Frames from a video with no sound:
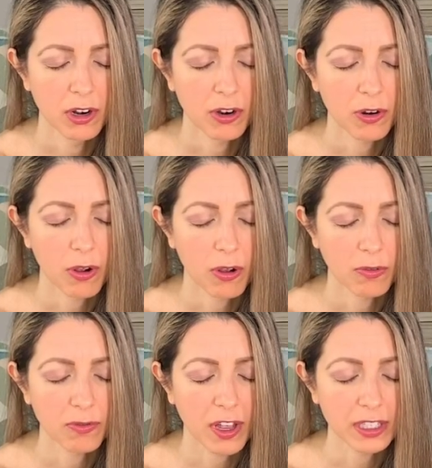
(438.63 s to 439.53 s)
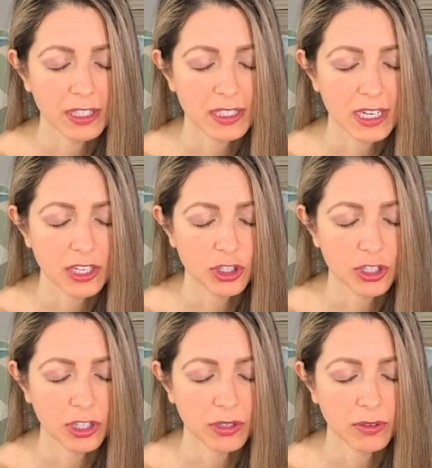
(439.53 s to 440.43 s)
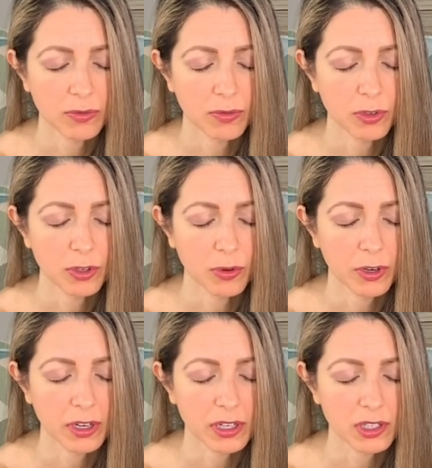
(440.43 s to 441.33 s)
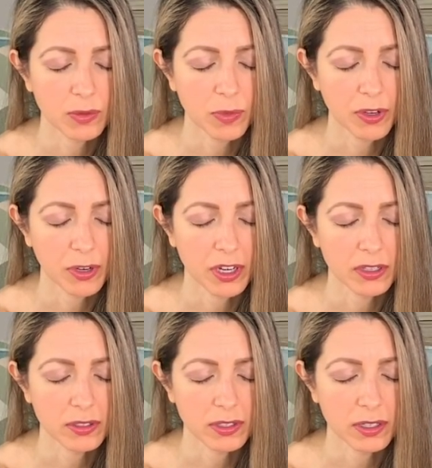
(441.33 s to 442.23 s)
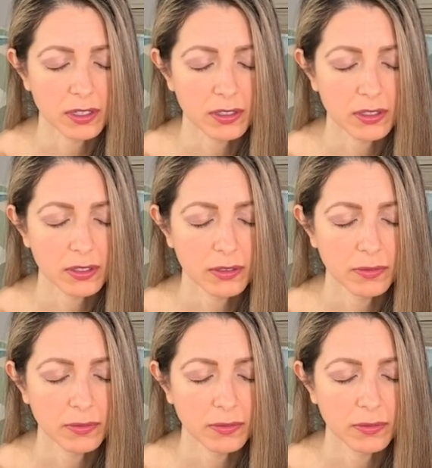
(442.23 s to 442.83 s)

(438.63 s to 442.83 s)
are all validation for your experiences.